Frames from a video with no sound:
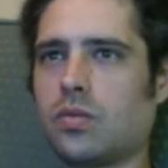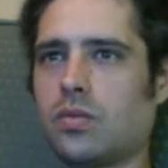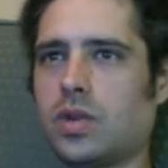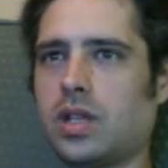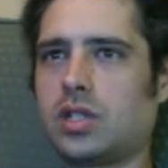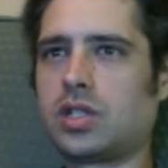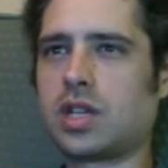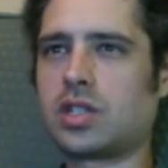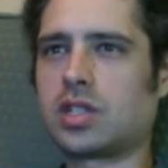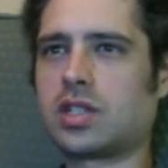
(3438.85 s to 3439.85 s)
It's
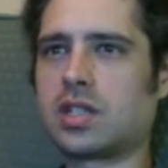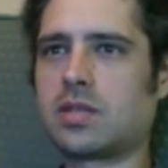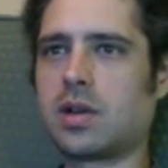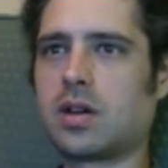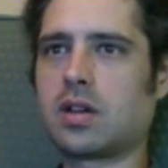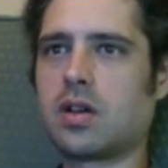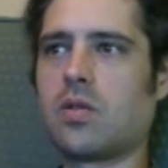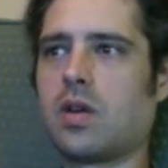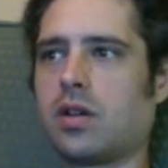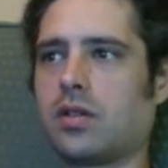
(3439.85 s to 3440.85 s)
just disappearing. Oh
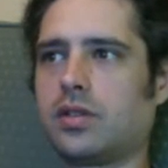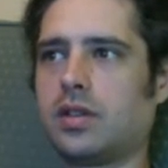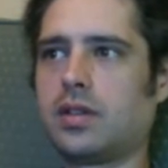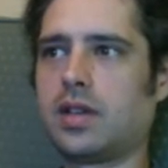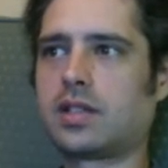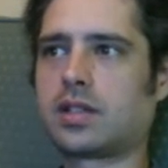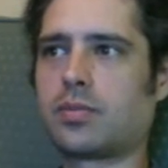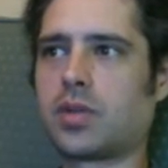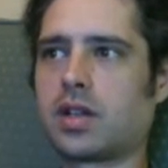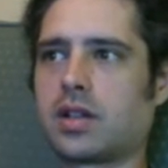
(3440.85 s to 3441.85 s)
well, it's
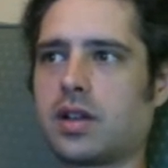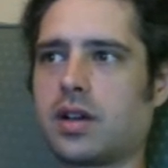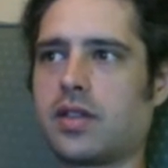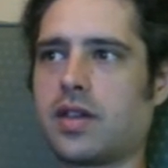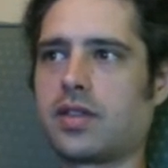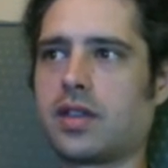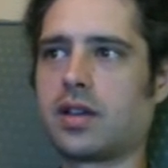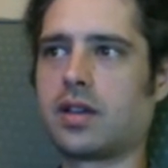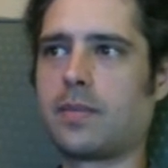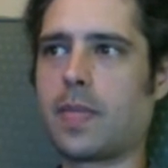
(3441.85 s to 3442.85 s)
pretty clear that
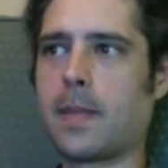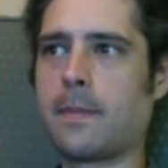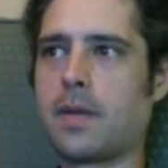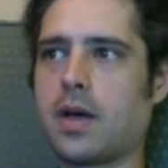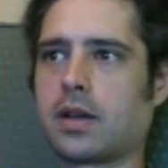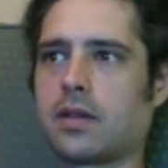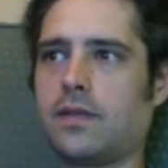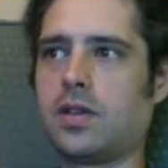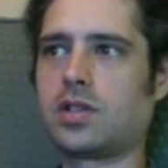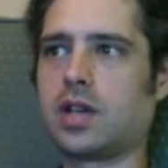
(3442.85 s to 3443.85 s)
the
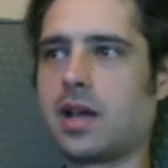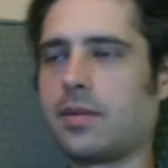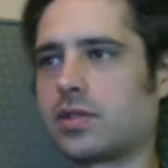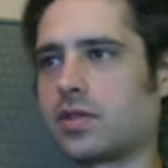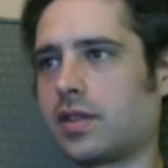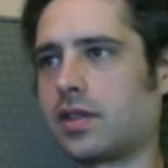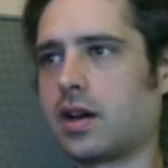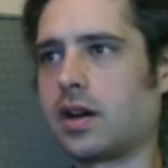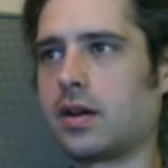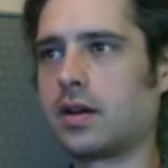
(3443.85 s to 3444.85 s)
confusion happens right there.